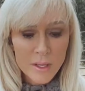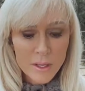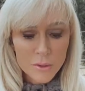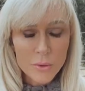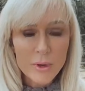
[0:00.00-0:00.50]

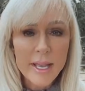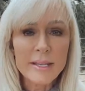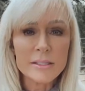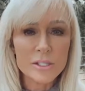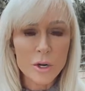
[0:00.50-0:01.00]

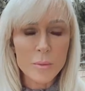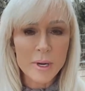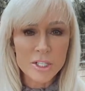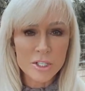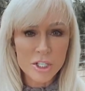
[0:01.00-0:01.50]
create so
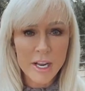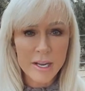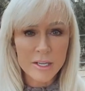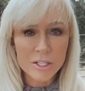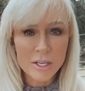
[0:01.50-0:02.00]
much
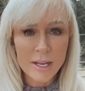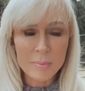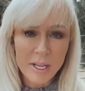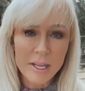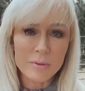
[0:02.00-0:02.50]
change and
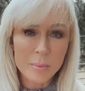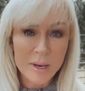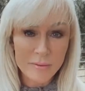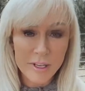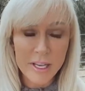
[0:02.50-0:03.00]
behavior
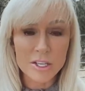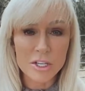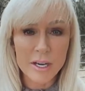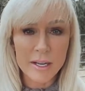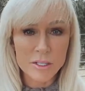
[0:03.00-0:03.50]

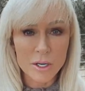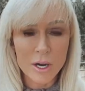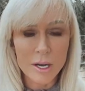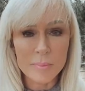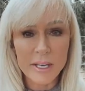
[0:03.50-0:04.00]
modification in a
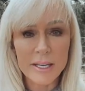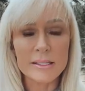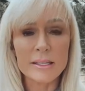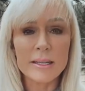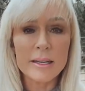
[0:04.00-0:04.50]
dog
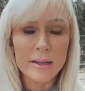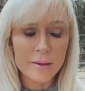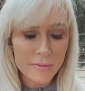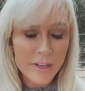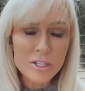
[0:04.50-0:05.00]
because
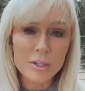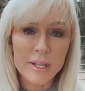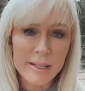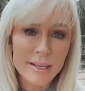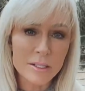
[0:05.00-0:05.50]

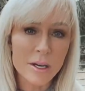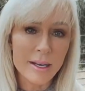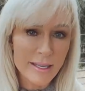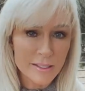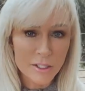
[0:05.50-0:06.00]
eventually that dog
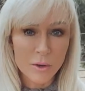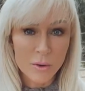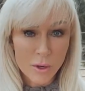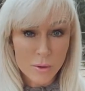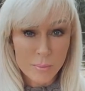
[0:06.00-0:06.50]
has to go
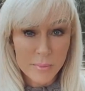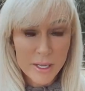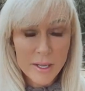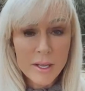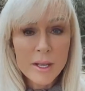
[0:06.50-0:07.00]
home.
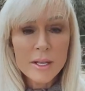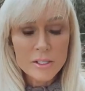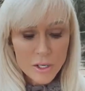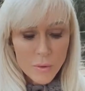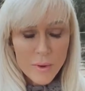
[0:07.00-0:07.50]

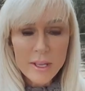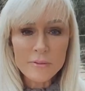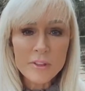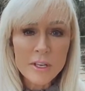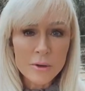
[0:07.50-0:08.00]
So if
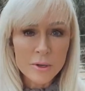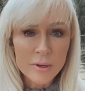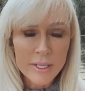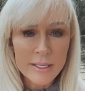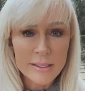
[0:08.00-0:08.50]
the owner
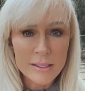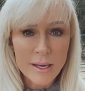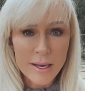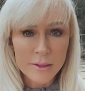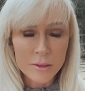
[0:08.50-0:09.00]
is
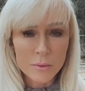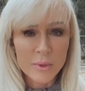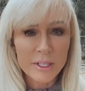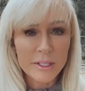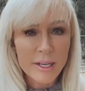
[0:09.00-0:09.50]
either
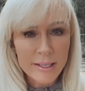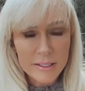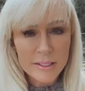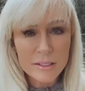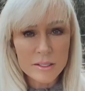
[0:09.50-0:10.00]

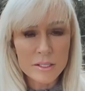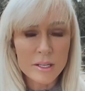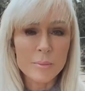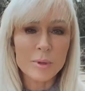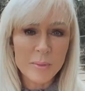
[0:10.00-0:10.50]
reluctant to
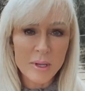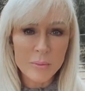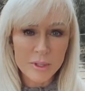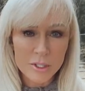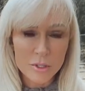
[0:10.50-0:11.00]
implement
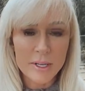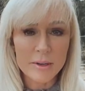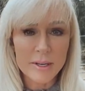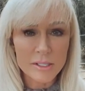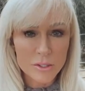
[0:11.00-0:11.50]
what the
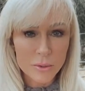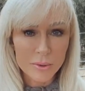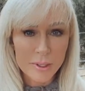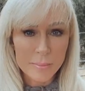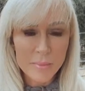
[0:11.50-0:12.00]
trainer has
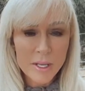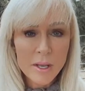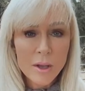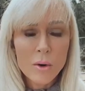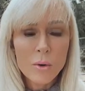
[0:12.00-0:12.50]
told them
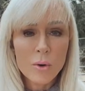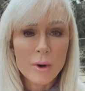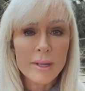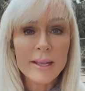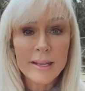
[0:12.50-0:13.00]

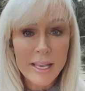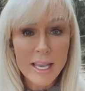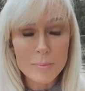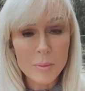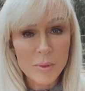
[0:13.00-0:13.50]
or
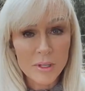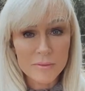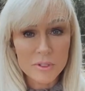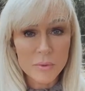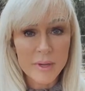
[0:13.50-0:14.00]
incapable
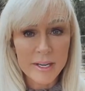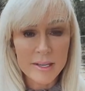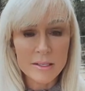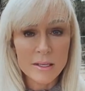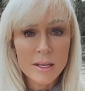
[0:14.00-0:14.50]
of doing
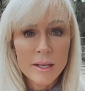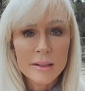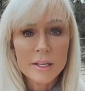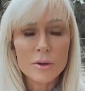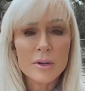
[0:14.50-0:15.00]
it,
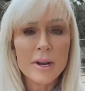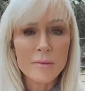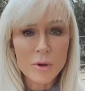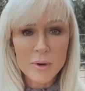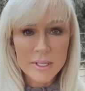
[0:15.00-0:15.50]
then you're
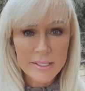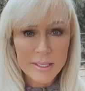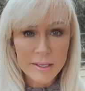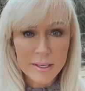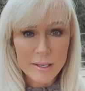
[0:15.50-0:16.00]
never going to see
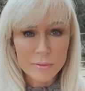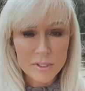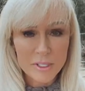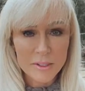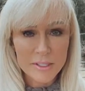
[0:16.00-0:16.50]
the kind of
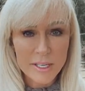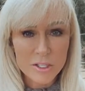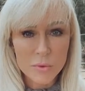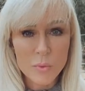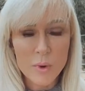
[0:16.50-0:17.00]
results
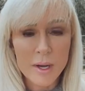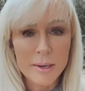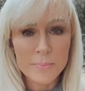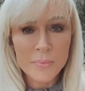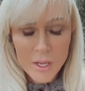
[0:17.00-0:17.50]
that you want.
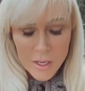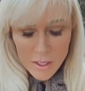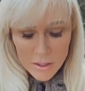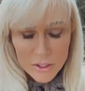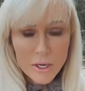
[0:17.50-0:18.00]

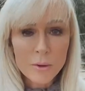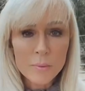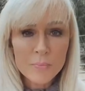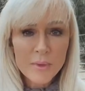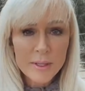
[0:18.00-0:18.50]

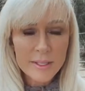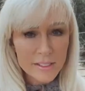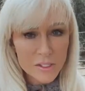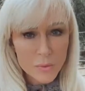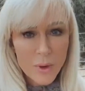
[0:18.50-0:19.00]
So this
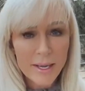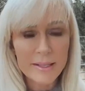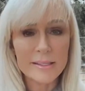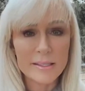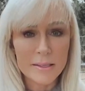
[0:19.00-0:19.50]
is why
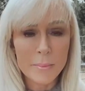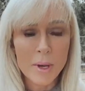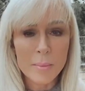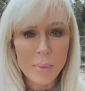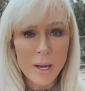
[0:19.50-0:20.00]
this is
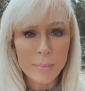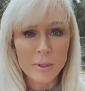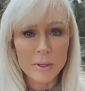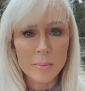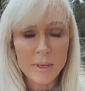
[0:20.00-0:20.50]

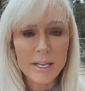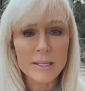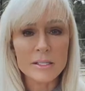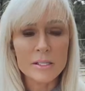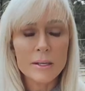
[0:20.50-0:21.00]
unpopular, because